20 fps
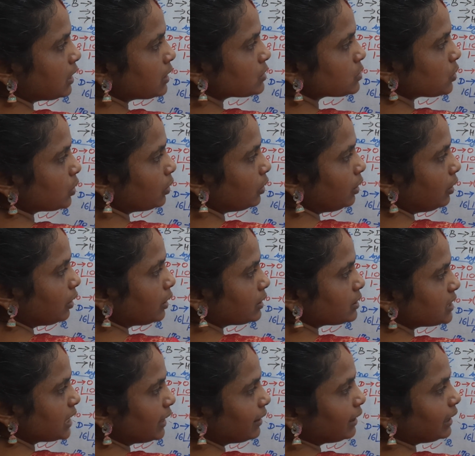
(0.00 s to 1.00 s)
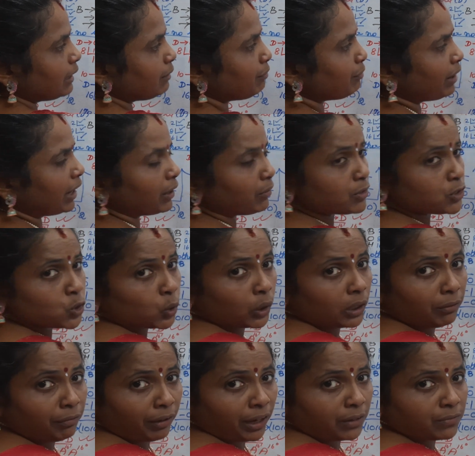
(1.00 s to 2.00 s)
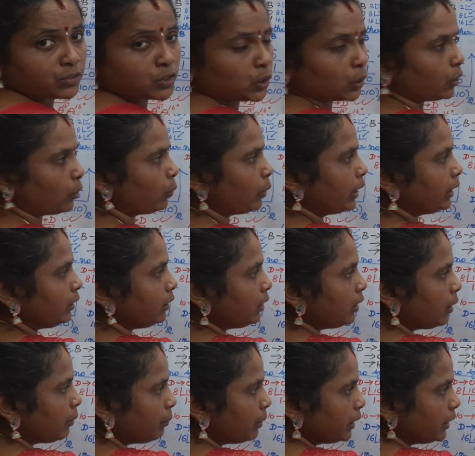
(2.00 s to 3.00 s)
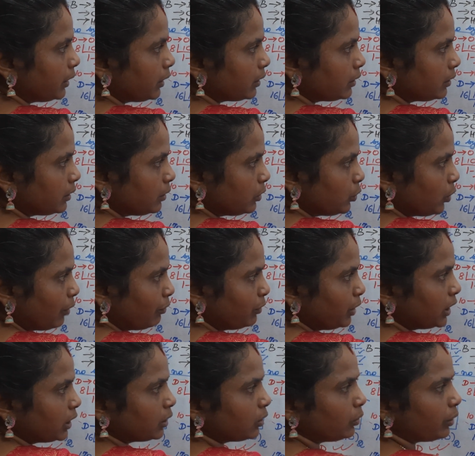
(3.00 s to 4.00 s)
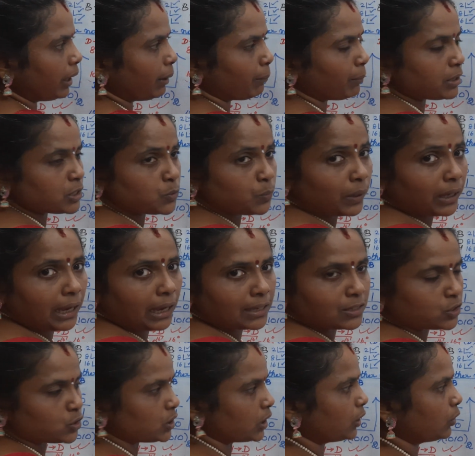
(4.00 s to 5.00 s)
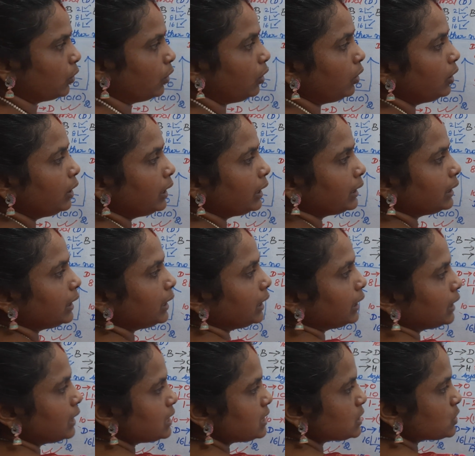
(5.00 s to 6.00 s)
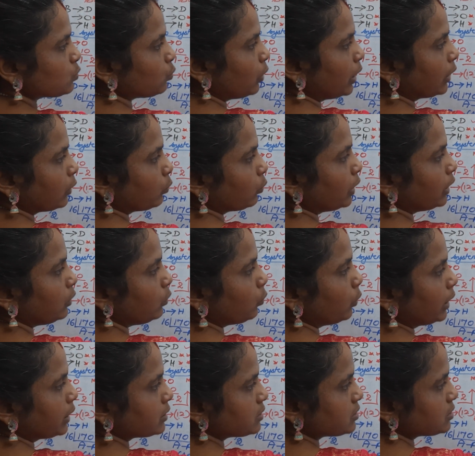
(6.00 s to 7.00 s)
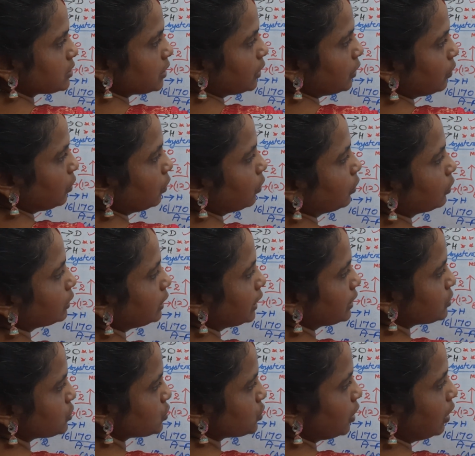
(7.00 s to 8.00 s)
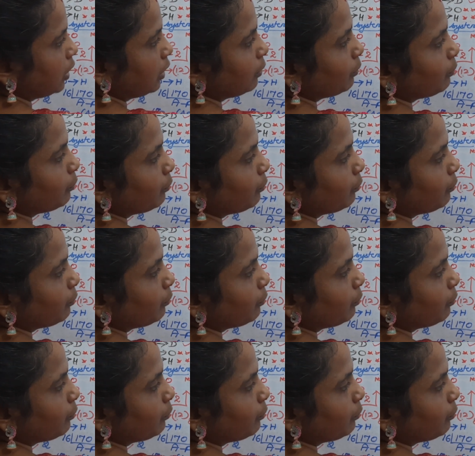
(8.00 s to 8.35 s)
So generally 5 is only 501. But you have to include MSB as 0, E is 1110, that's all.